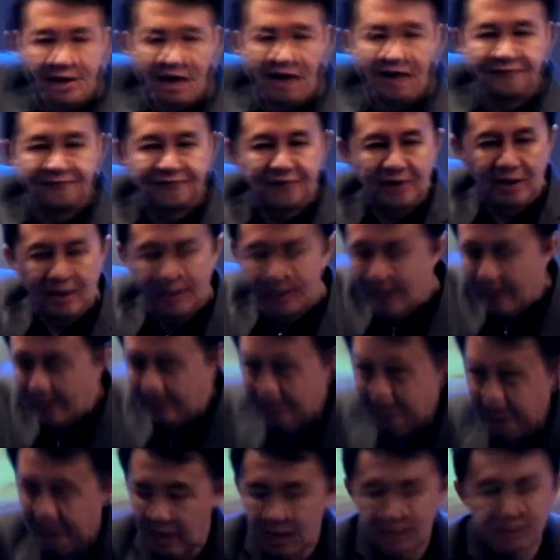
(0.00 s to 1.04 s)
Rapha,
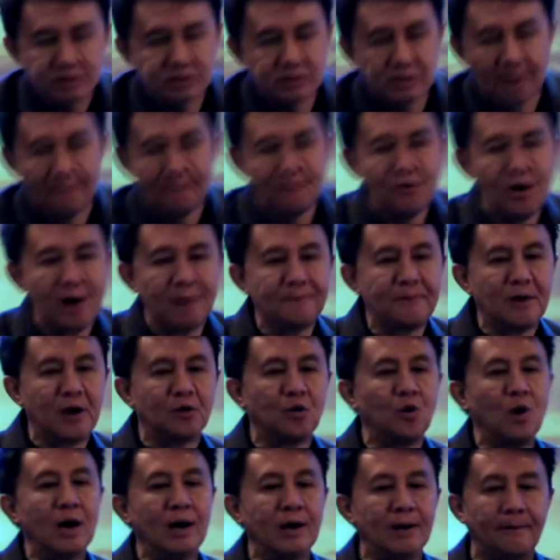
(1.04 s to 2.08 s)
heals them one by
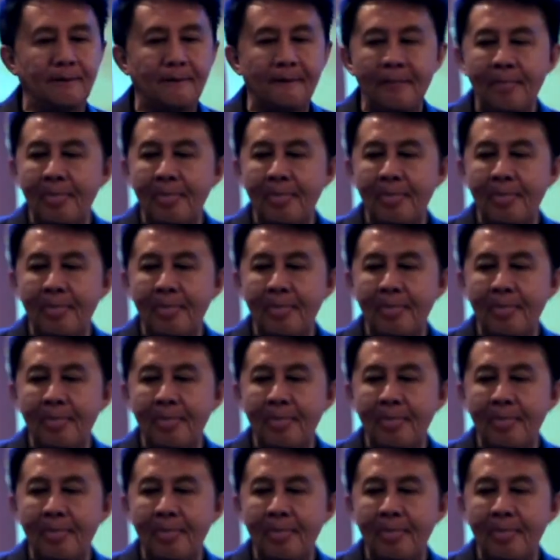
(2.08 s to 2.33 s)
one.